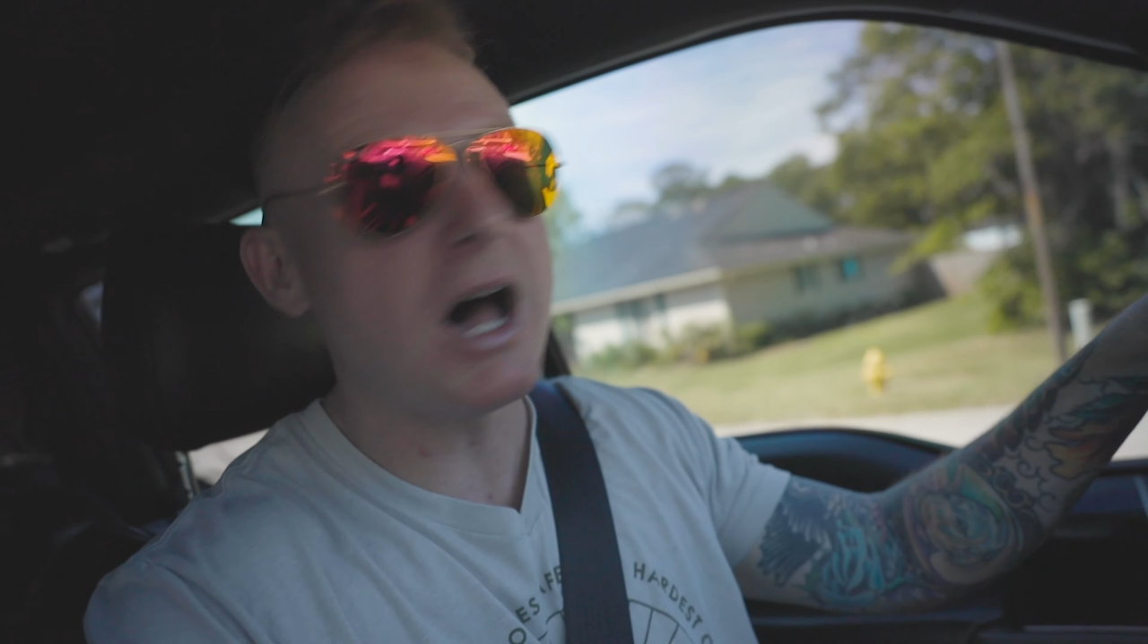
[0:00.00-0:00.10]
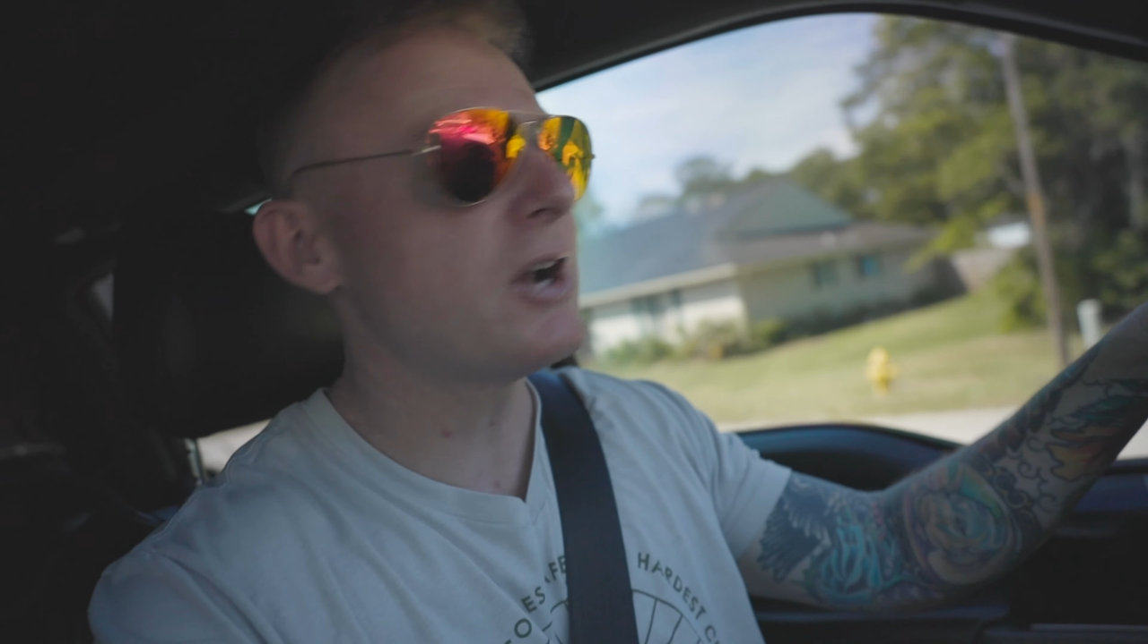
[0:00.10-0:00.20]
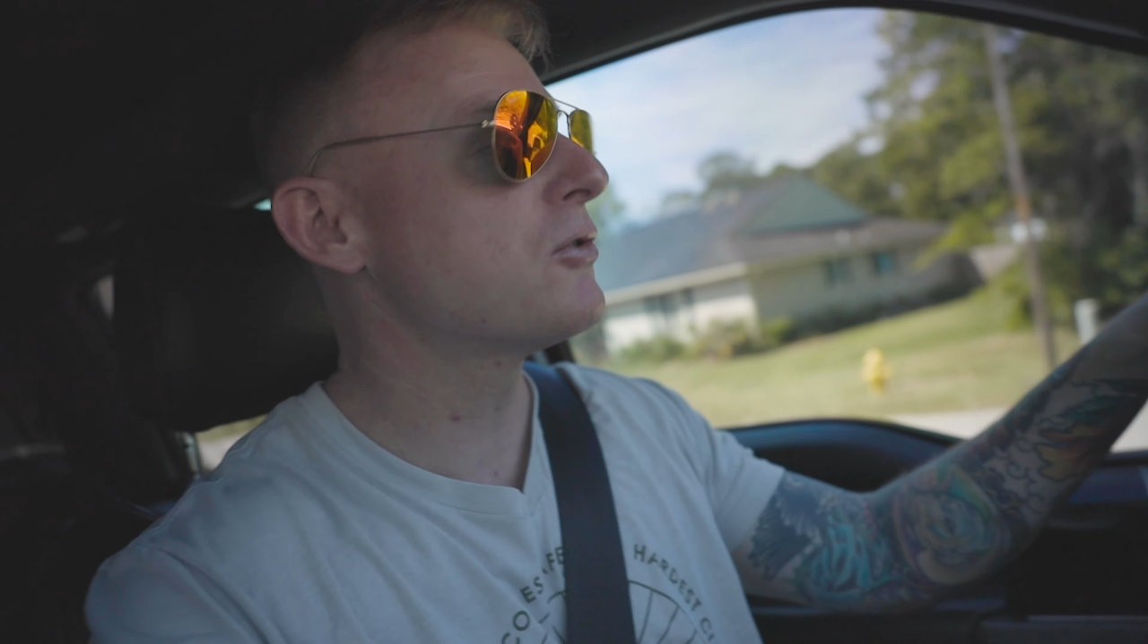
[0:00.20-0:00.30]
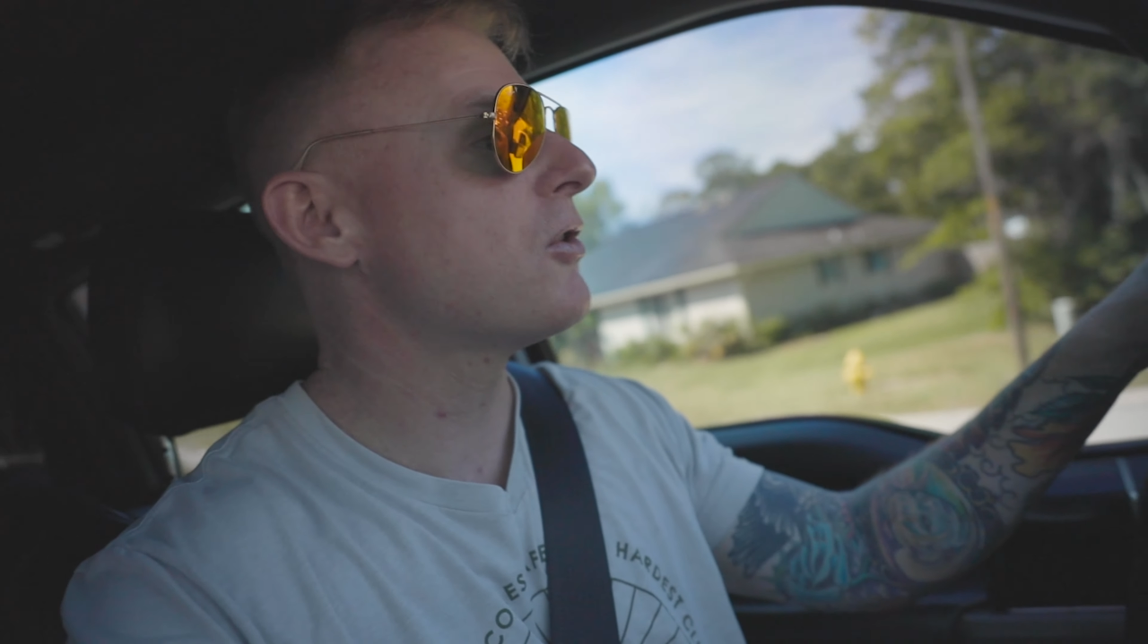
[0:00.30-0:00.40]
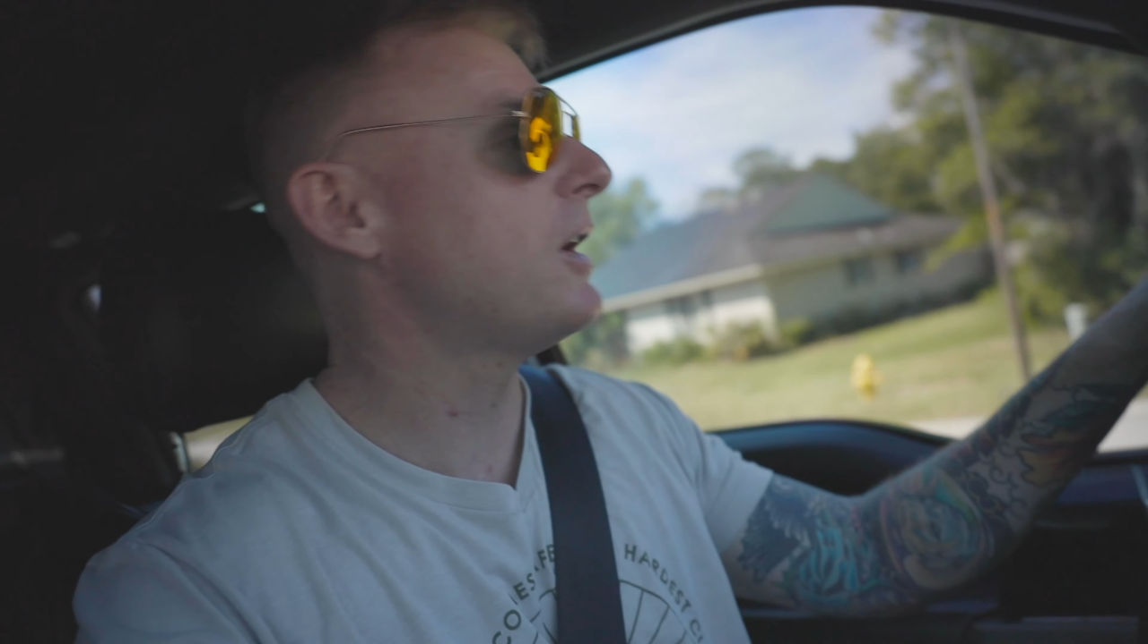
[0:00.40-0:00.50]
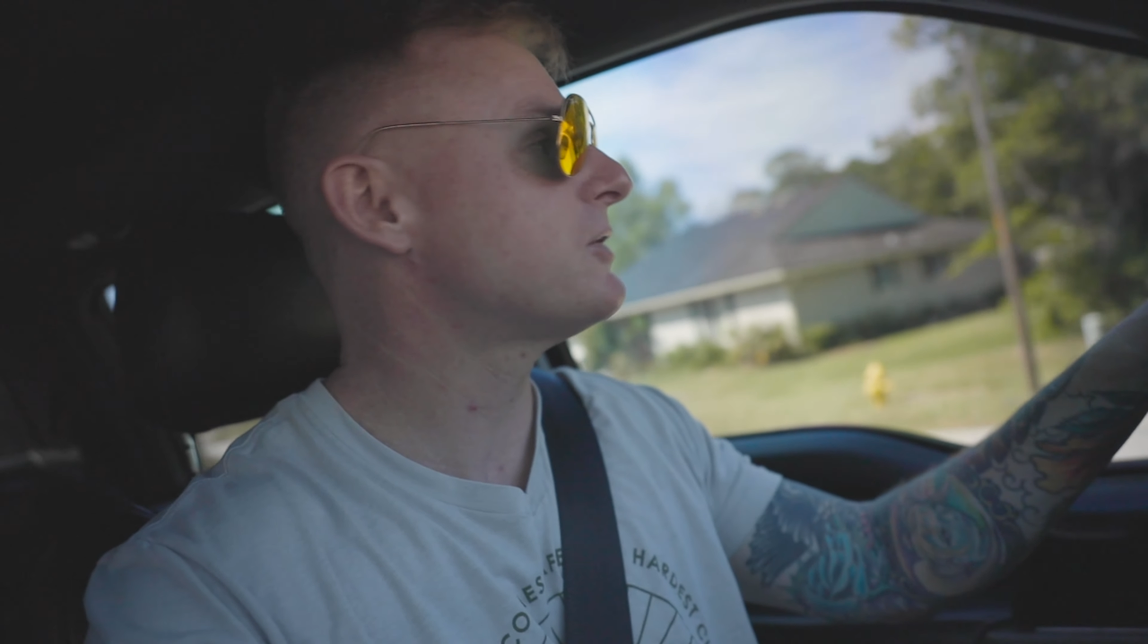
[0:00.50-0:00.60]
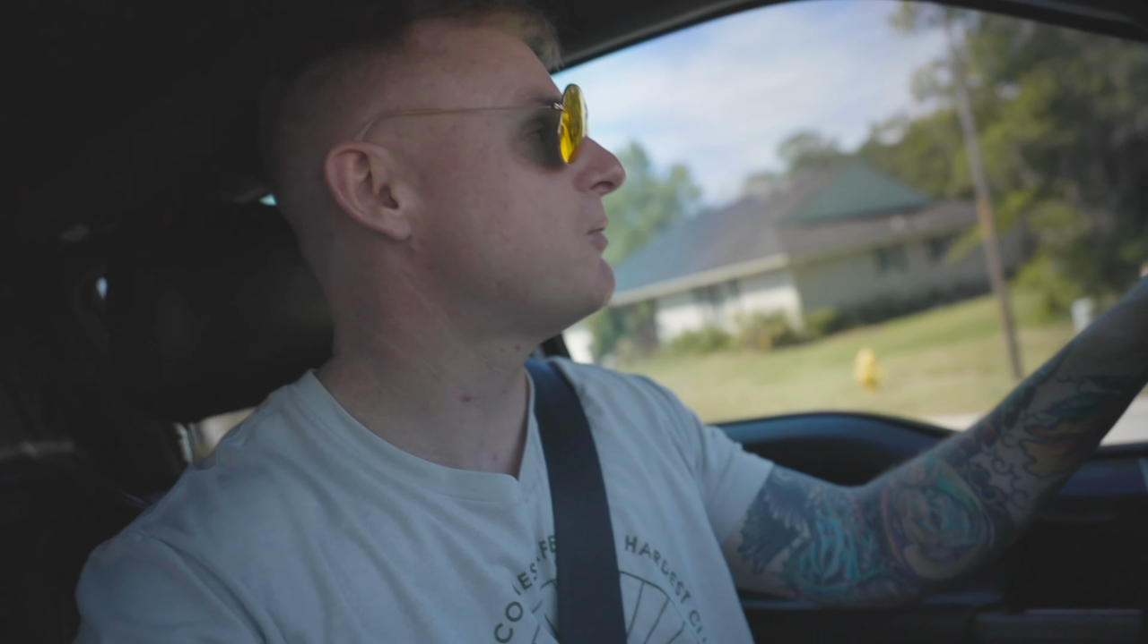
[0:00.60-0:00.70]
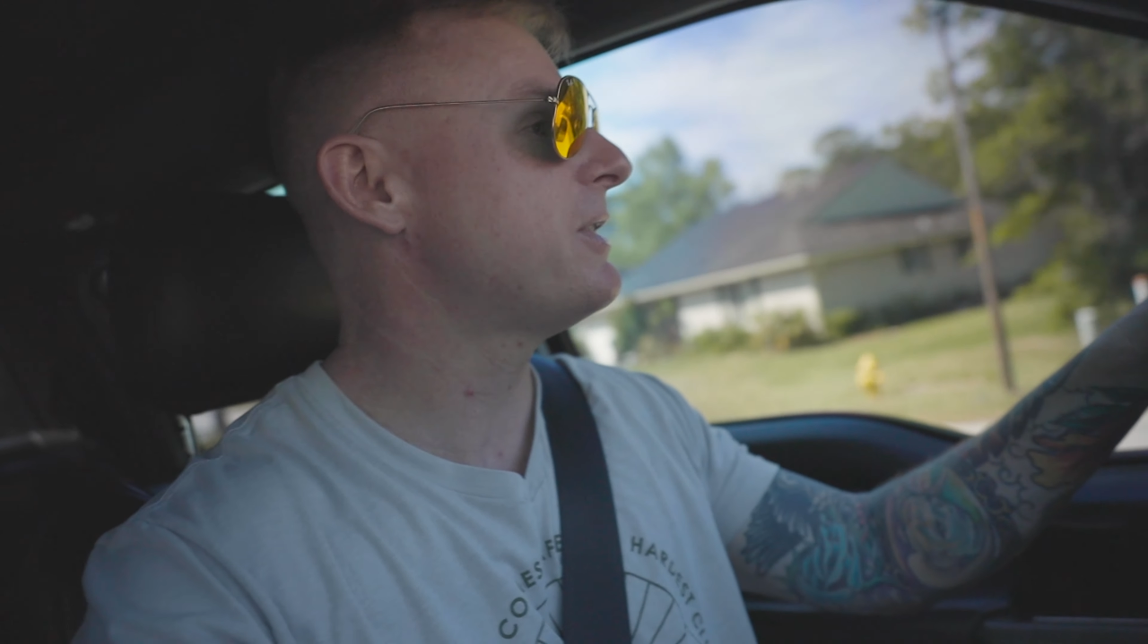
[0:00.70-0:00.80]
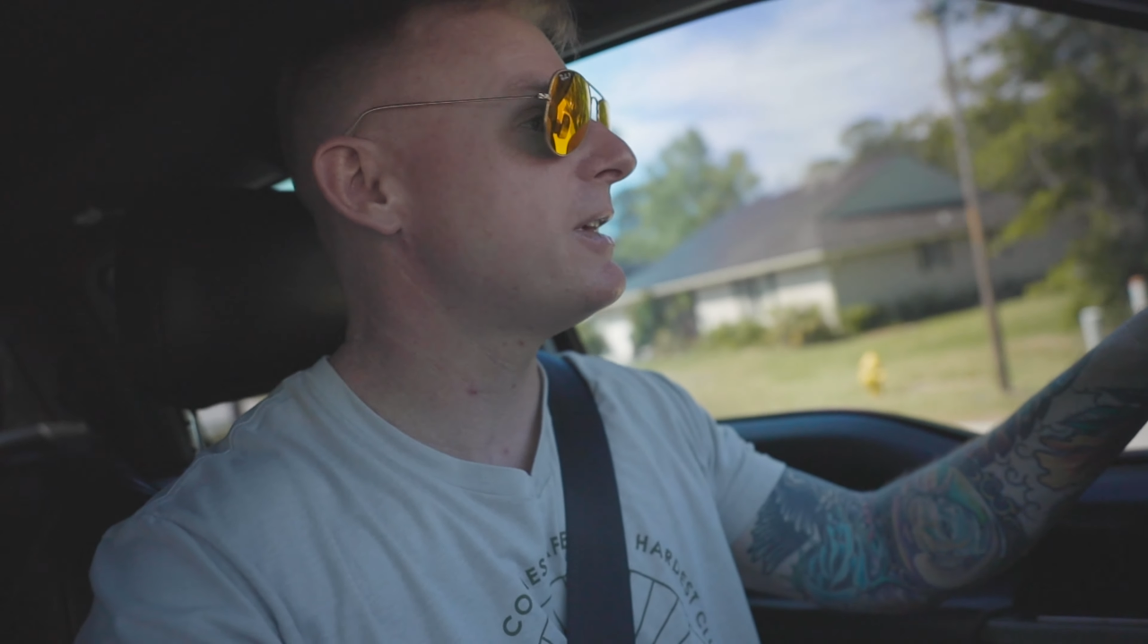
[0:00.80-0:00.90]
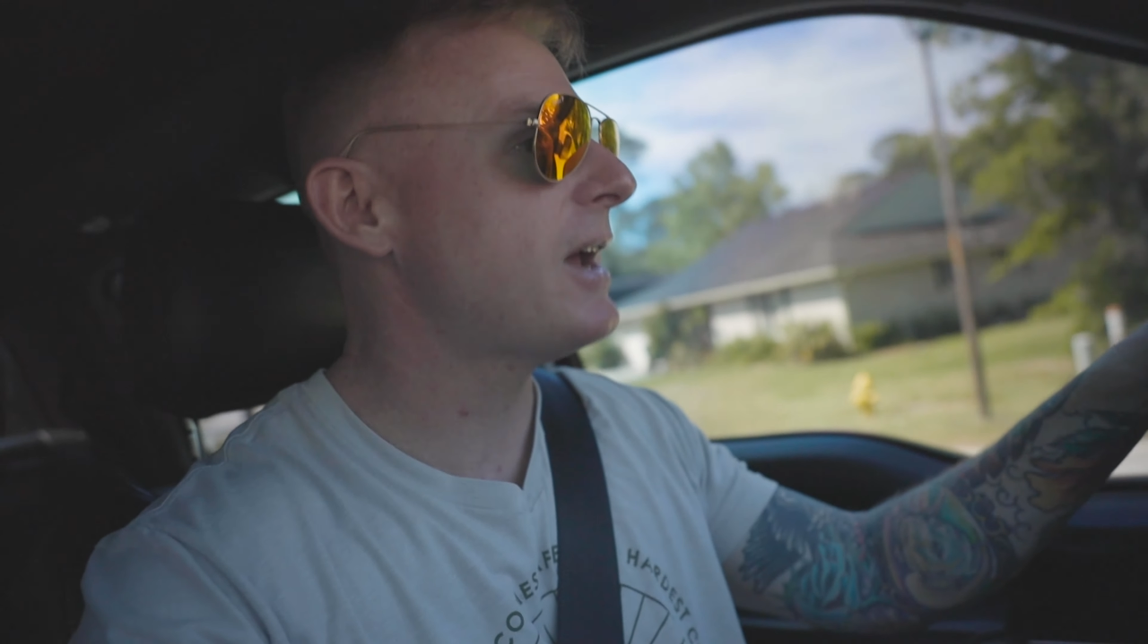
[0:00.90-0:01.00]
autocross
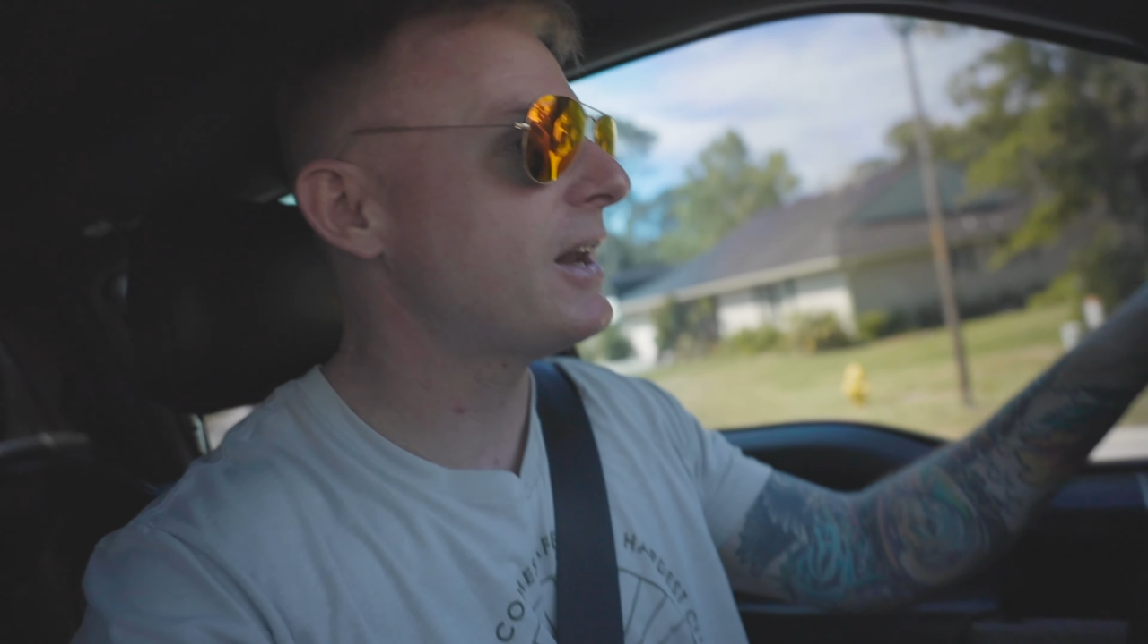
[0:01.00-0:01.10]
with it,